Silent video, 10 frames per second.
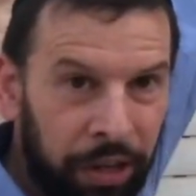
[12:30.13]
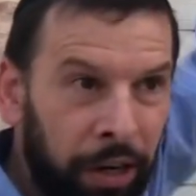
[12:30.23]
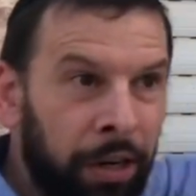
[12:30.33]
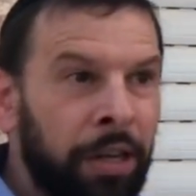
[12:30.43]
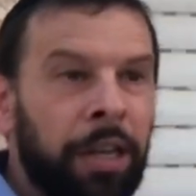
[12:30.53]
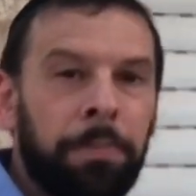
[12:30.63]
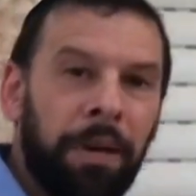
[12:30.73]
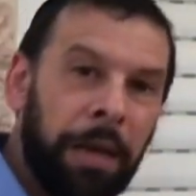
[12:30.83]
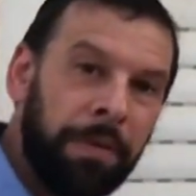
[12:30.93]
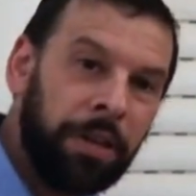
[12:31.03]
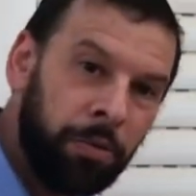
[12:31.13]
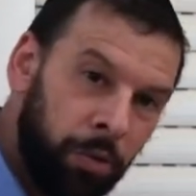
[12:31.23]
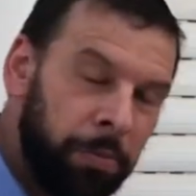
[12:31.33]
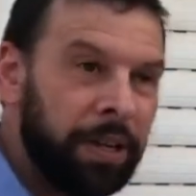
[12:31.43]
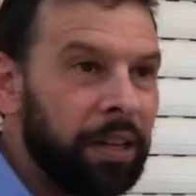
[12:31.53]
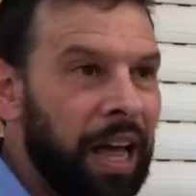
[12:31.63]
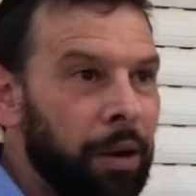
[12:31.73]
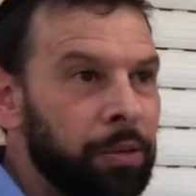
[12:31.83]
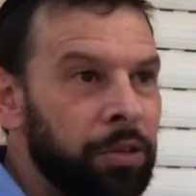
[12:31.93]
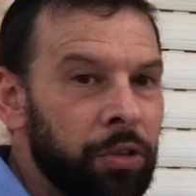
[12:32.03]
here, maybe you would be
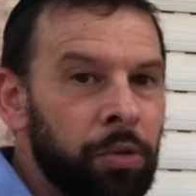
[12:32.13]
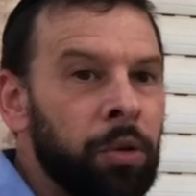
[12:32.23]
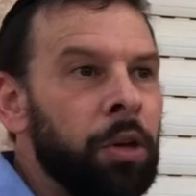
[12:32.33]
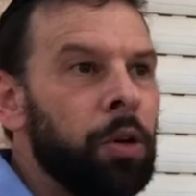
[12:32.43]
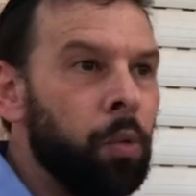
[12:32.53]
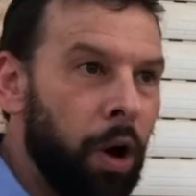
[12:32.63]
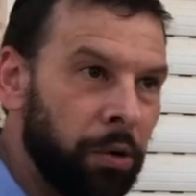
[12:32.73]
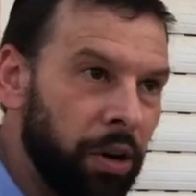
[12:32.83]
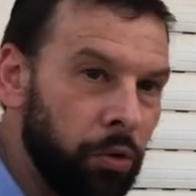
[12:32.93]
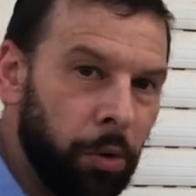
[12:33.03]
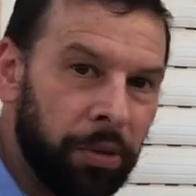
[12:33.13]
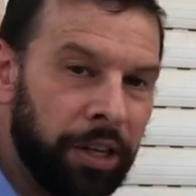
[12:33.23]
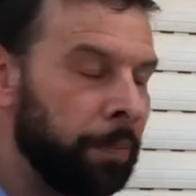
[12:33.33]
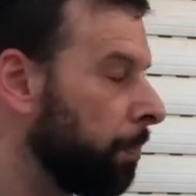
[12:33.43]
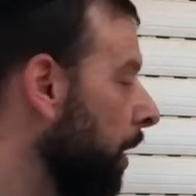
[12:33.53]
allowed to water it normally.